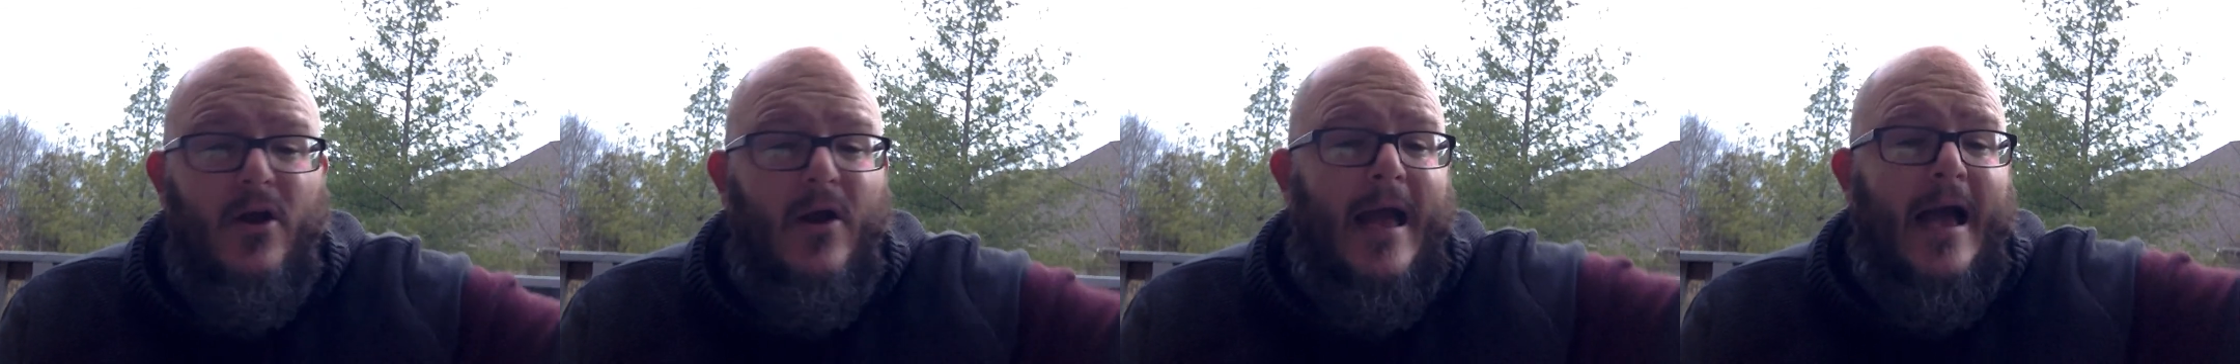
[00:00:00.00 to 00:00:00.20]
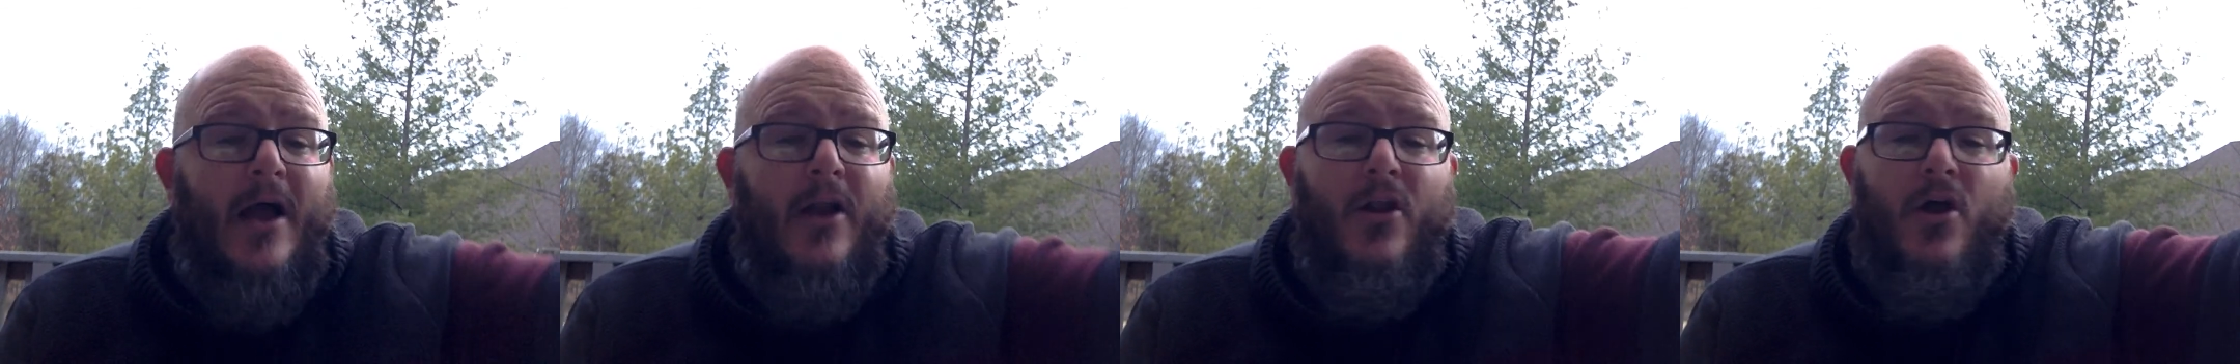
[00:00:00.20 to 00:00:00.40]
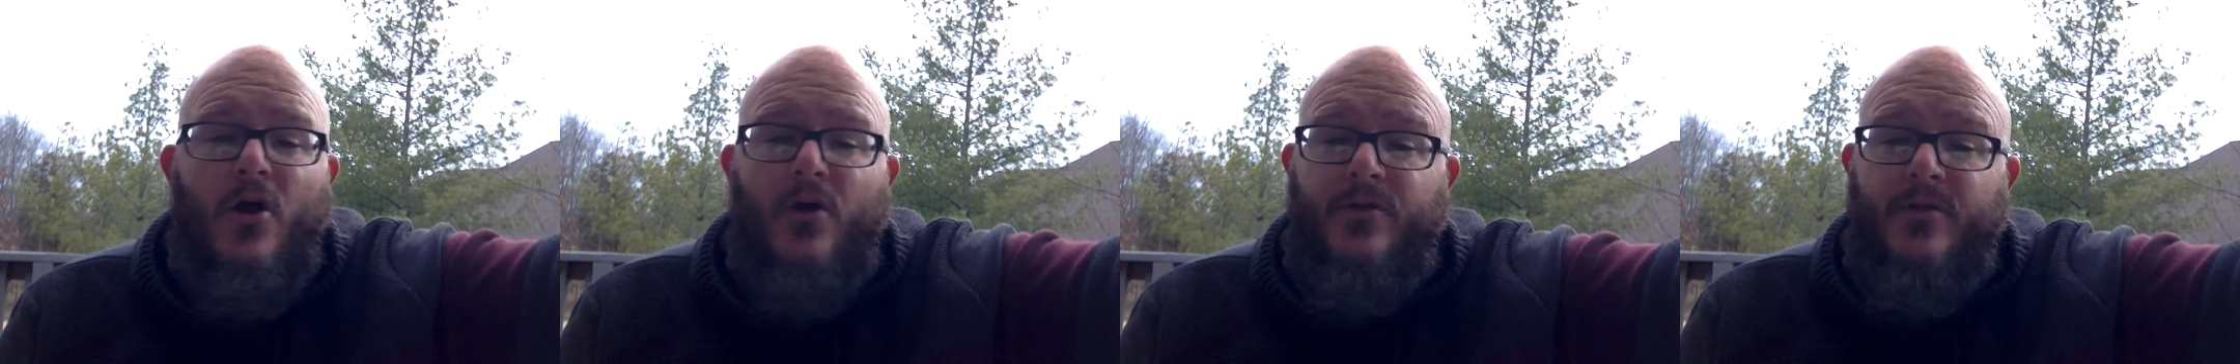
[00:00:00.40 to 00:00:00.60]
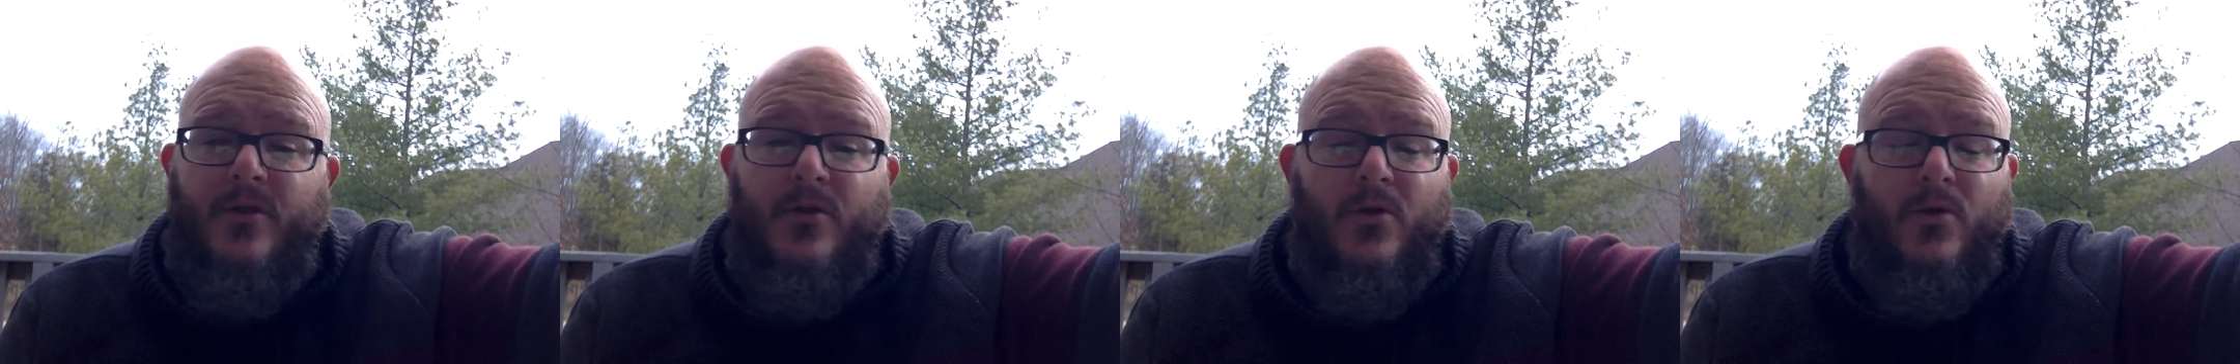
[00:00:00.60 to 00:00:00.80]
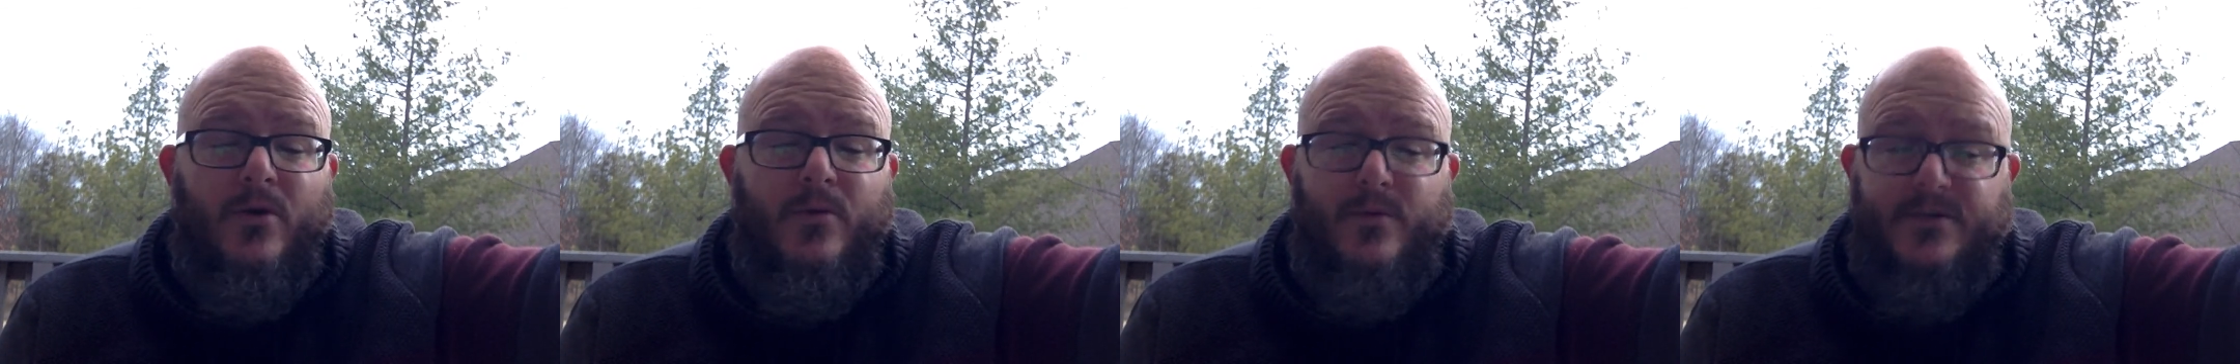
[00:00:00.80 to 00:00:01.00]
how long the
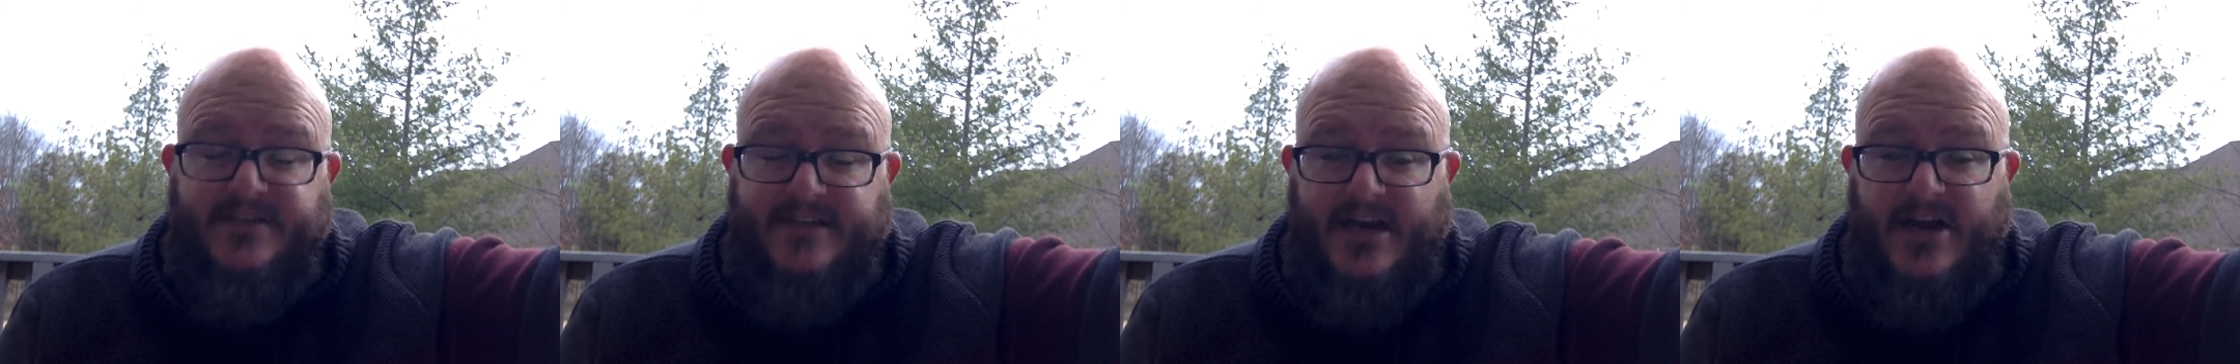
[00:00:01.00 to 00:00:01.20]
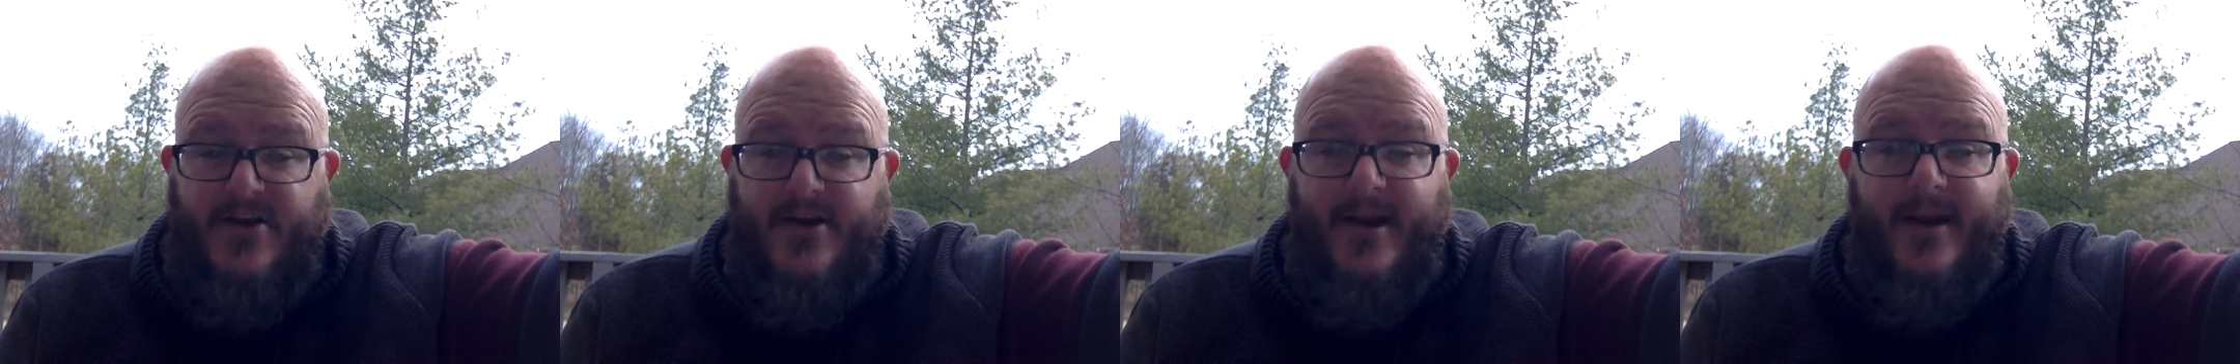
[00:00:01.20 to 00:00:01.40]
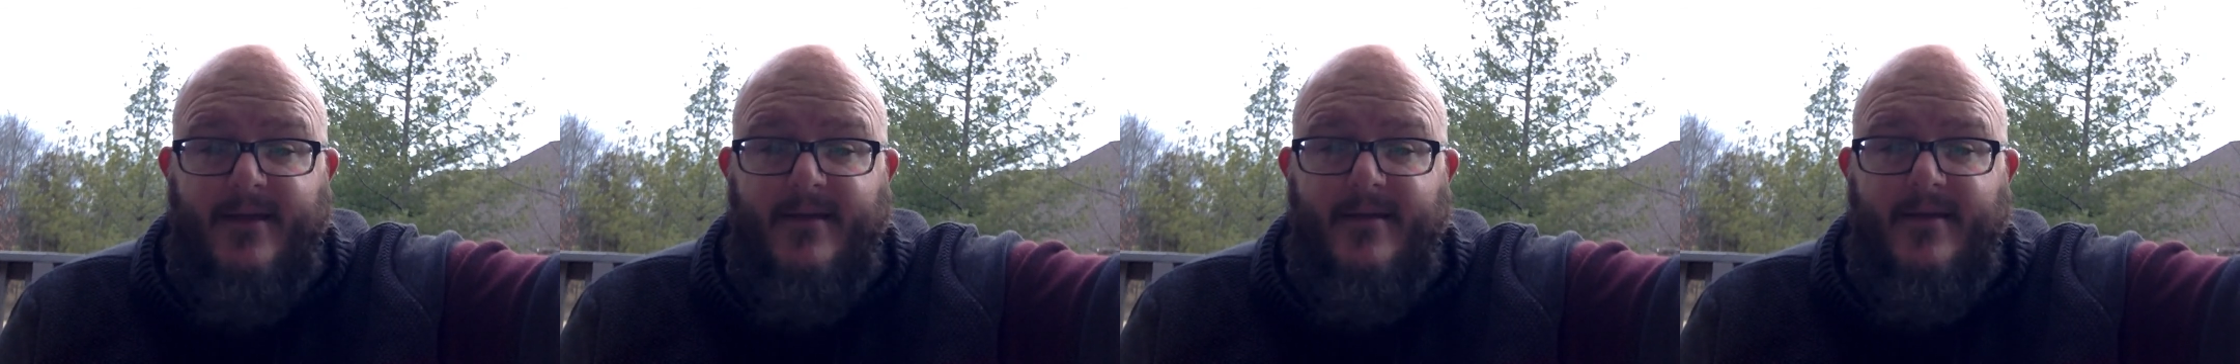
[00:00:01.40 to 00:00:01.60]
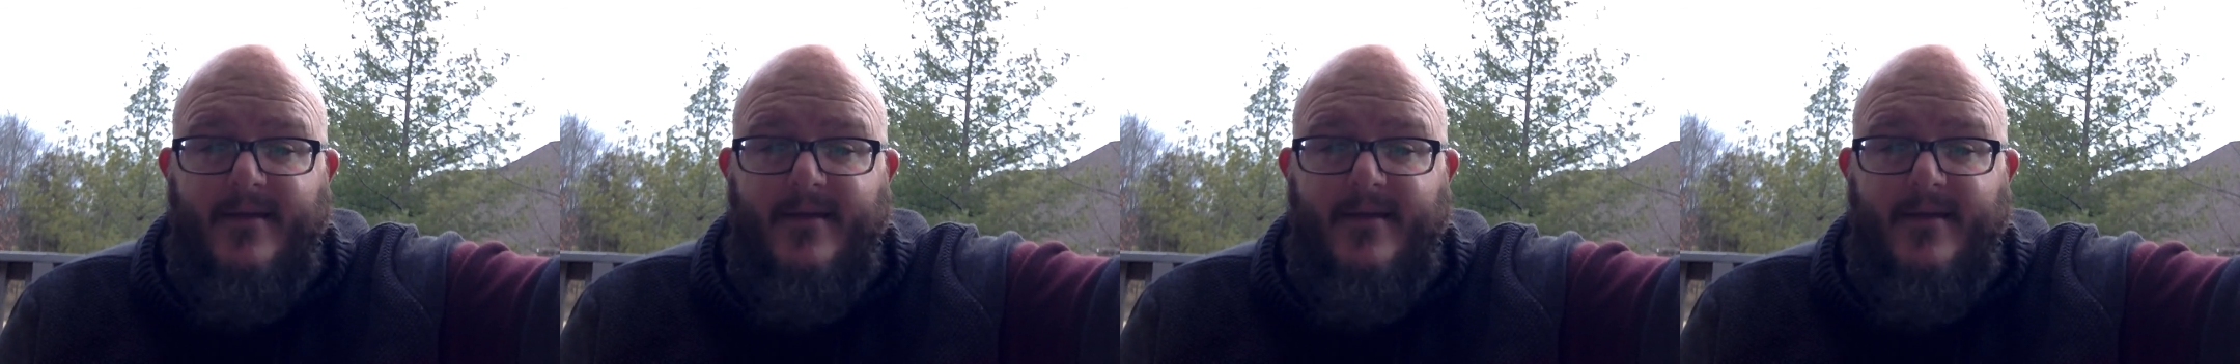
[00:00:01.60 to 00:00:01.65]
Lord will tarry.